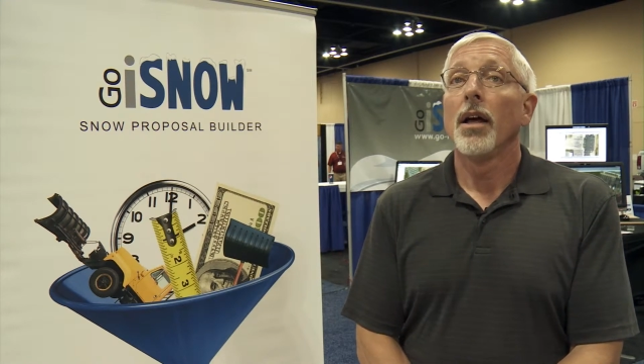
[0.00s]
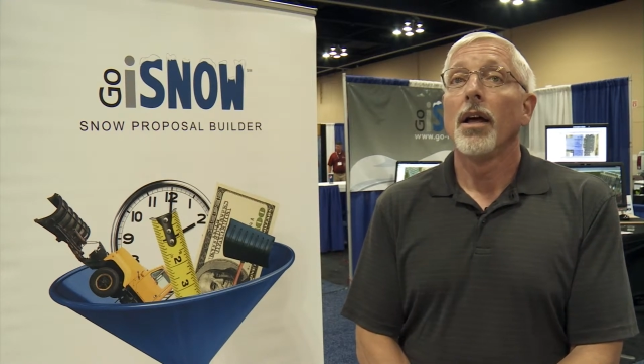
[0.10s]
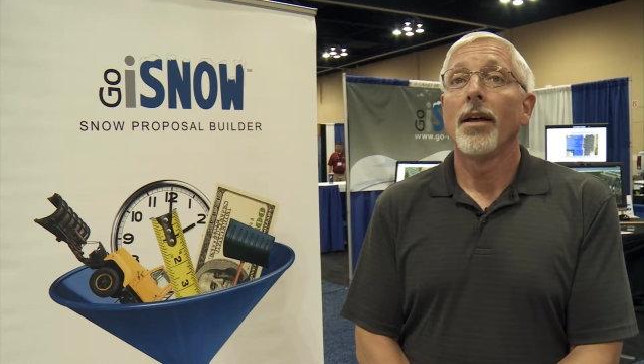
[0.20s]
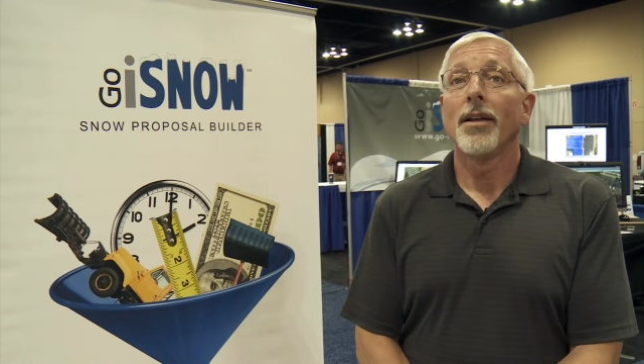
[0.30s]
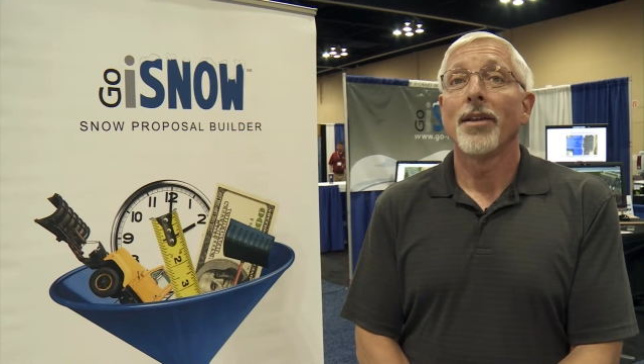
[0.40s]

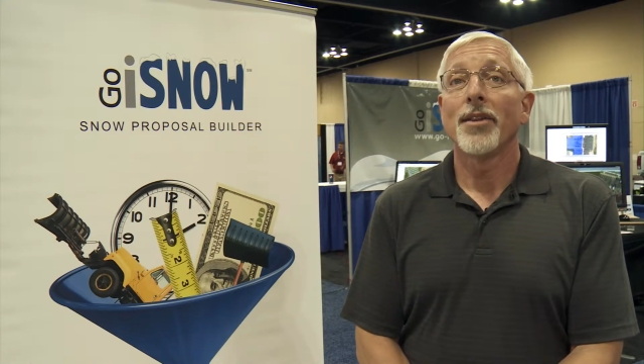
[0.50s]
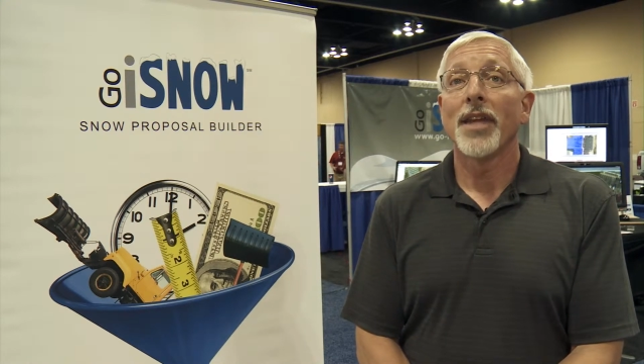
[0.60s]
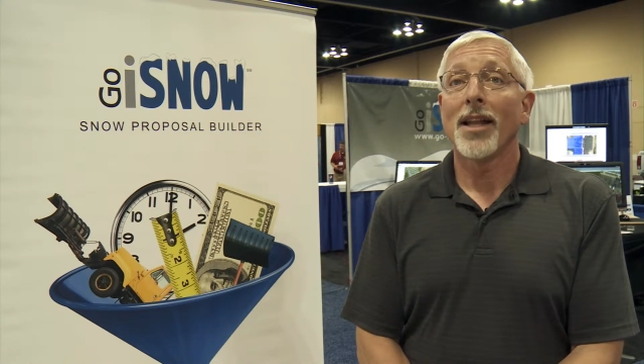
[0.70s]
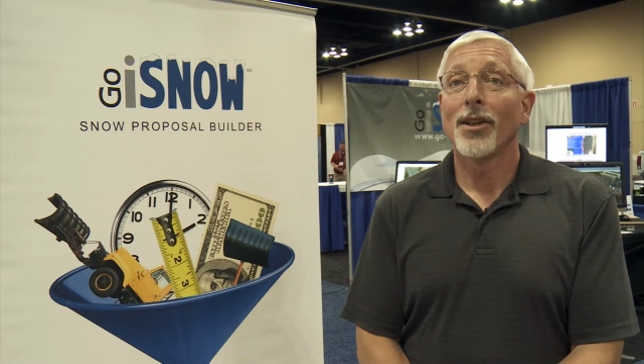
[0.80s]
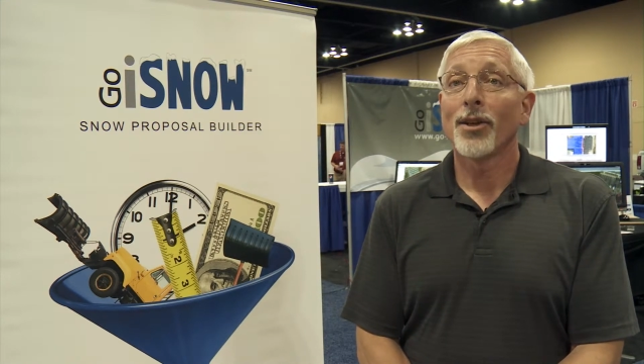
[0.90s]
uh,
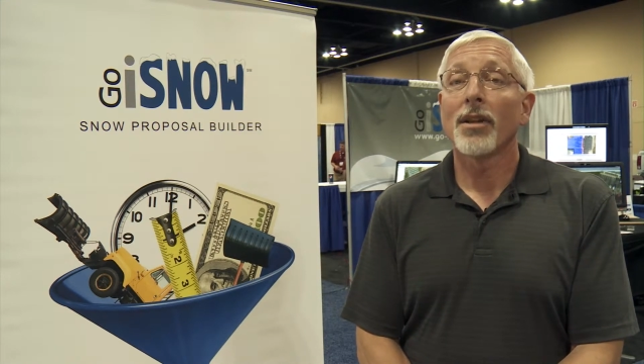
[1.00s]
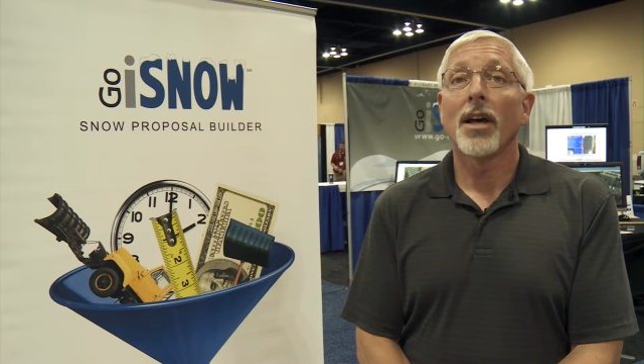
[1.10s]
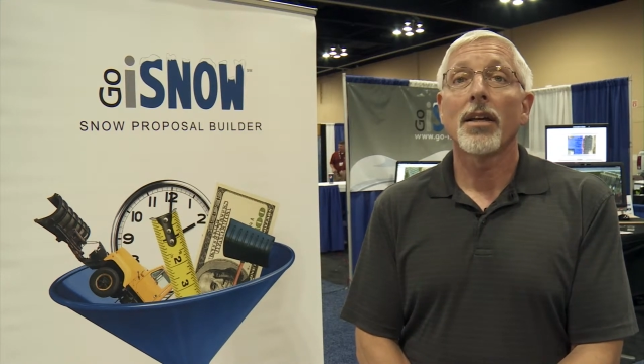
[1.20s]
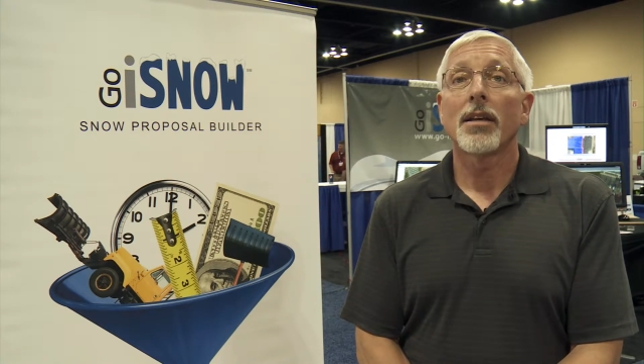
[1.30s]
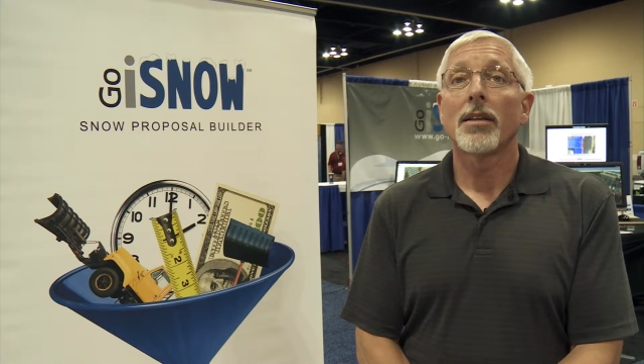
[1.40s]
that looked
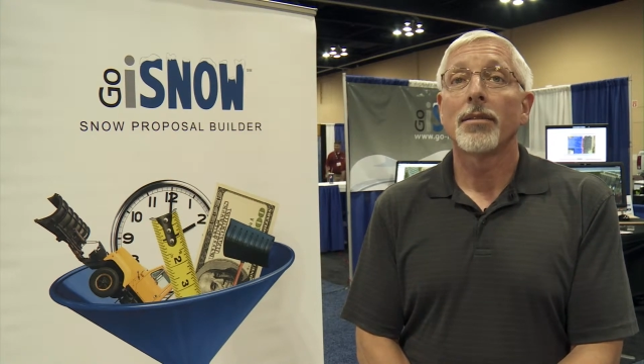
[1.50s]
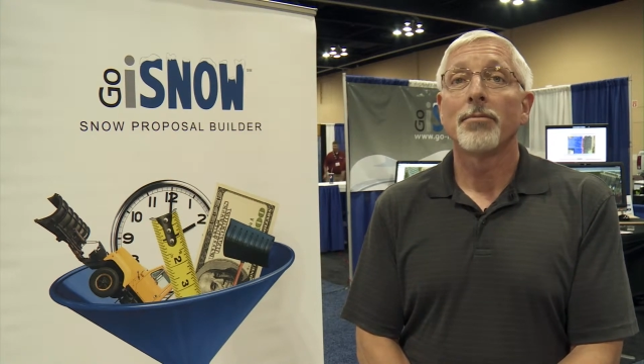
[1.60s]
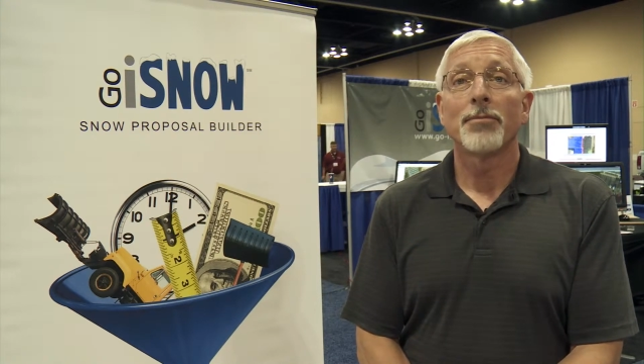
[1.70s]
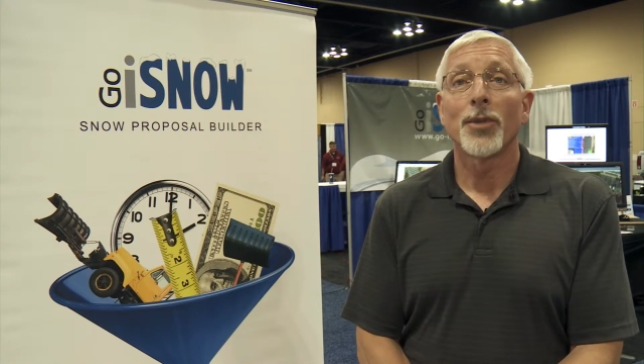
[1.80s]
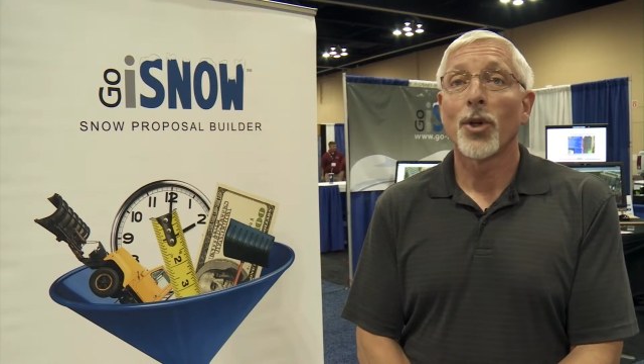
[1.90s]
like a,
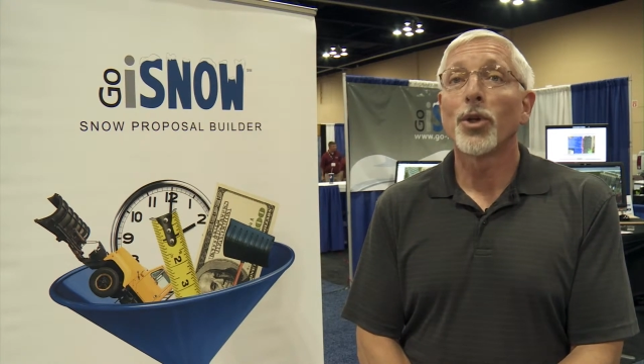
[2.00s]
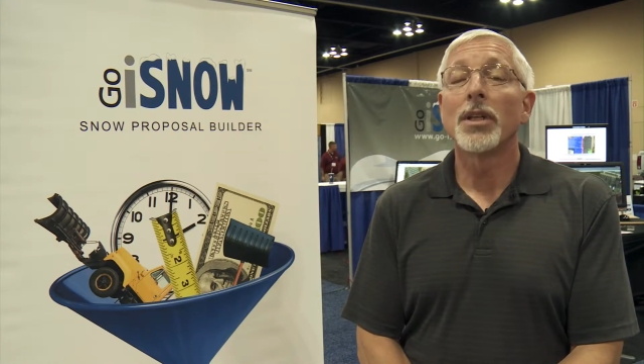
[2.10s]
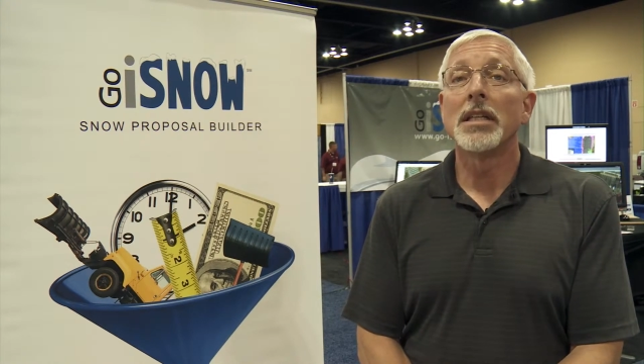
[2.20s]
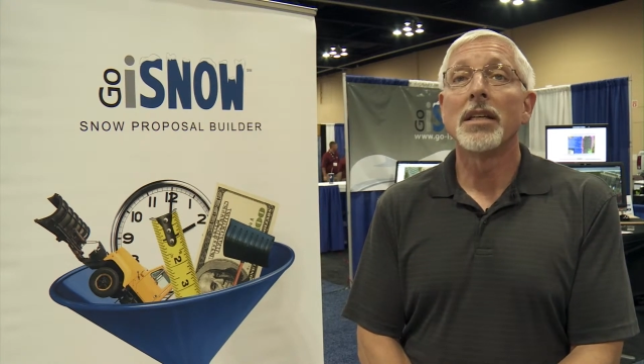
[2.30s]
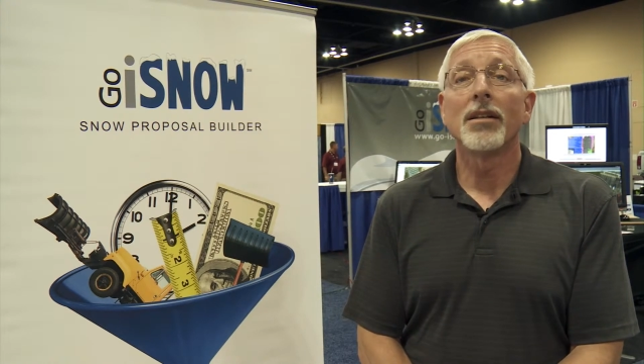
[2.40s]
a
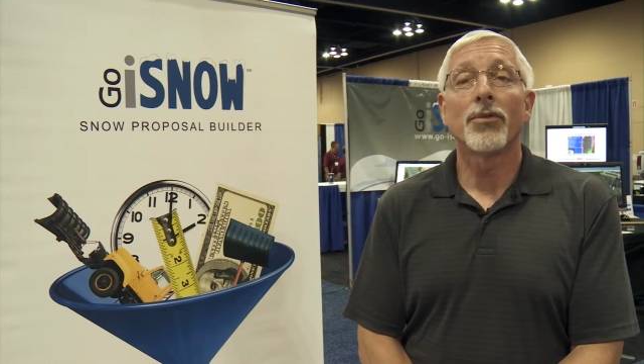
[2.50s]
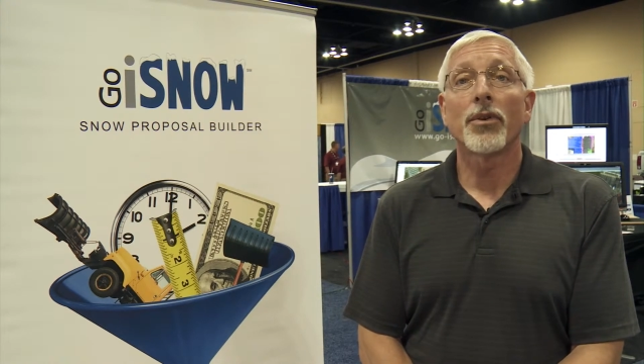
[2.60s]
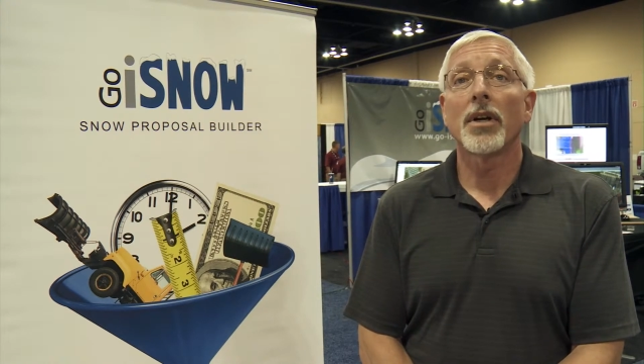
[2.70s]
good deal for